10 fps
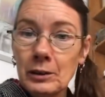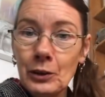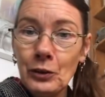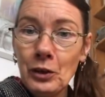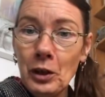
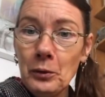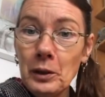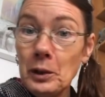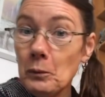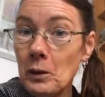You know,
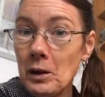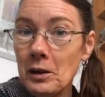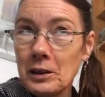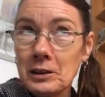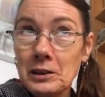it
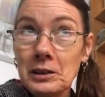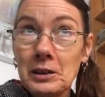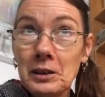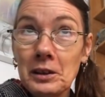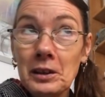worked.
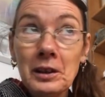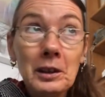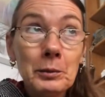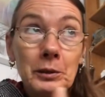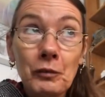There was